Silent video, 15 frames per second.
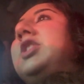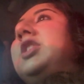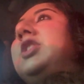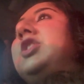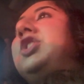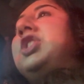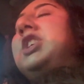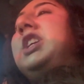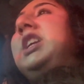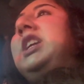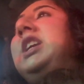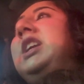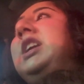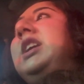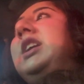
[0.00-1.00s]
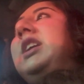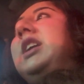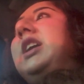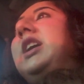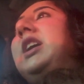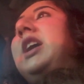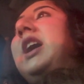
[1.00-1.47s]
she
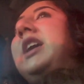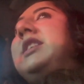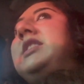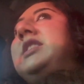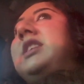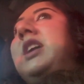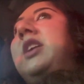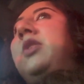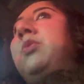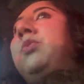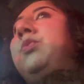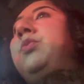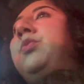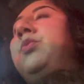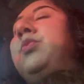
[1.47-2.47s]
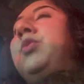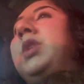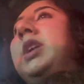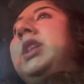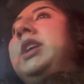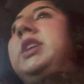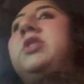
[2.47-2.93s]
has a
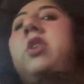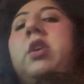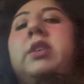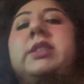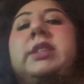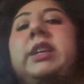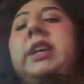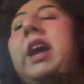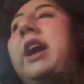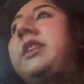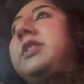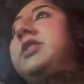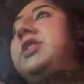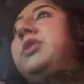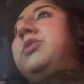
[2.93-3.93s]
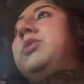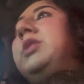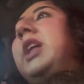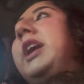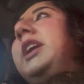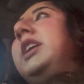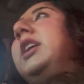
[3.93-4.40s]
really toxic attitude.
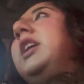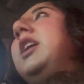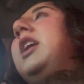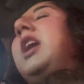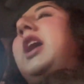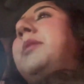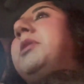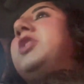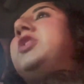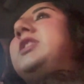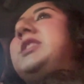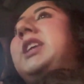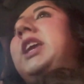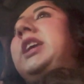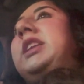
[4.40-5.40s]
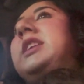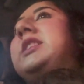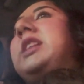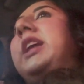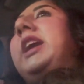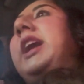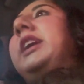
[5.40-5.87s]
Like, I'm not just saying this,
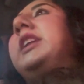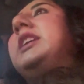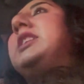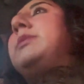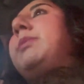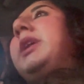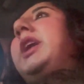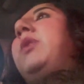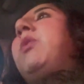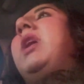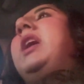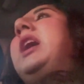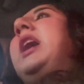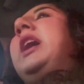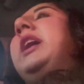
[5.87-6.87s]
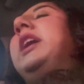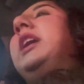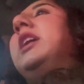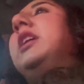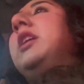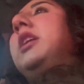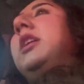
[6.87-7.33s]
like, I can explain why I
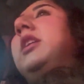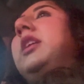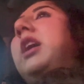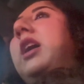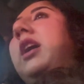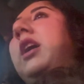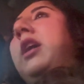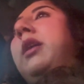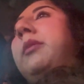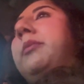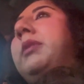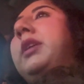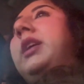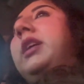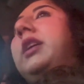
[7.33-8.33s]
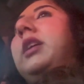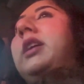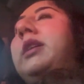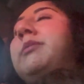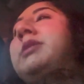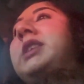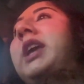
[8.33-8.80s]

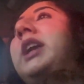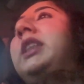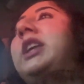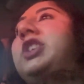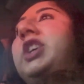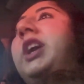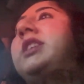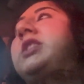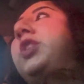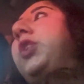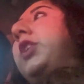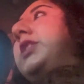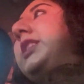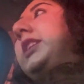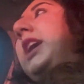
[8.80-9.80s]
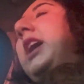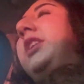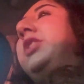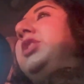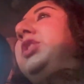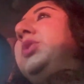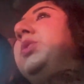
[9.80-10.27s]
am saying that she has a toxic
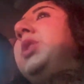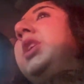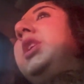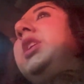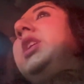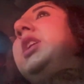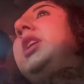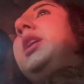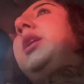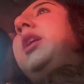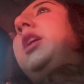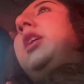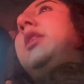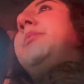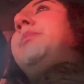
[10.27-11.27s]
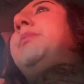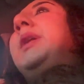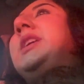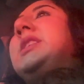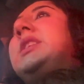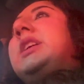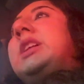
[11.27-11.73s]
attitude.
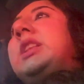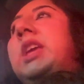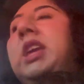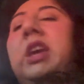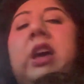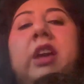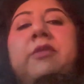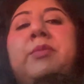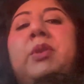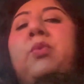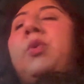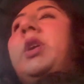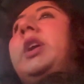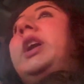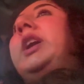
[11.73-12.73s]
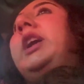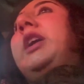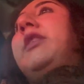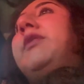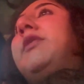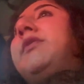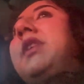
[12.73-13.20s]
Basically, I've been working
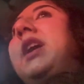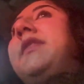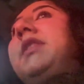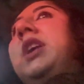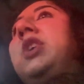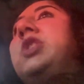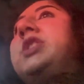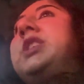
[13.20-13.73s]
here for 5 years,